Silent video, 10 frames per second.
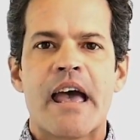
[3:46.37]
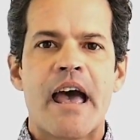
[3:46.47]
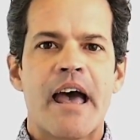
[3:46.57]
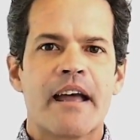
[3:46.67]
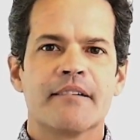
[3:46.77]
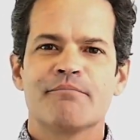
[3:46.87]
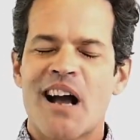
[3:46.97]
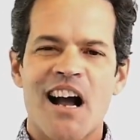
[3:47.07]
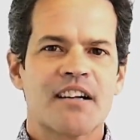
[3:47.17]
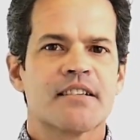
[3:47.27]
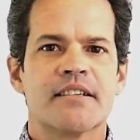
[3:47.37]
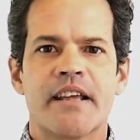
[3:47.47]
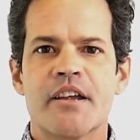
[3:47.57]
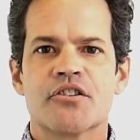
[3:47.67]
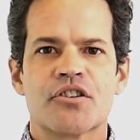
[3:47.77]
and
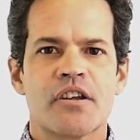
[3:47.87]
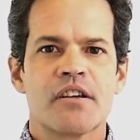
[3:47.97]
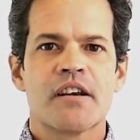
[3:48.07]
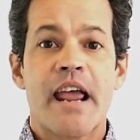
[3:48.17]
oxidation,